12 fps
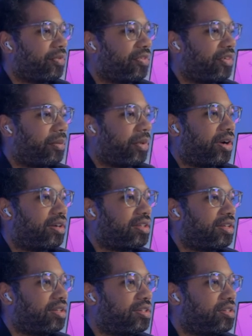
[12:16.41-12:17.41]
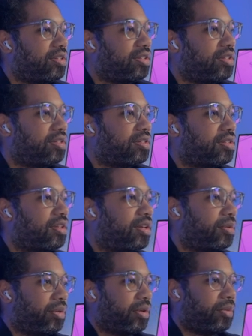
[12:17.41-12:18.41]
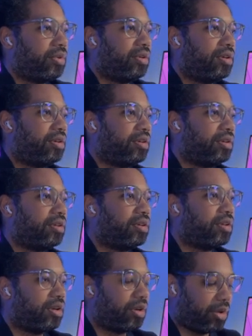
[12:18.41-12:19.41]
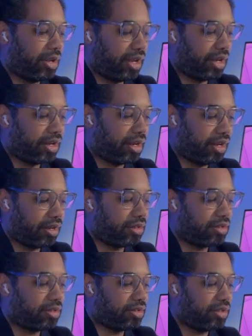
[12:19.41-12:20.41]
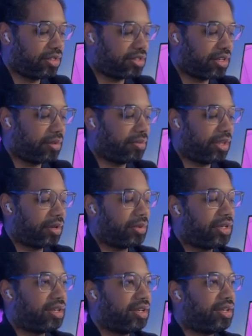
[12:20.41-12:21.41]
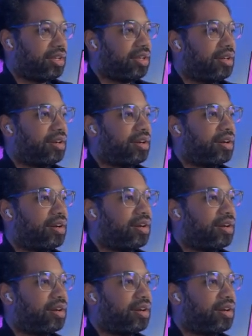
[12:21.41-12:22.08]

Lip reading: from our tangent, and we will go ahead and do the same thing we did here.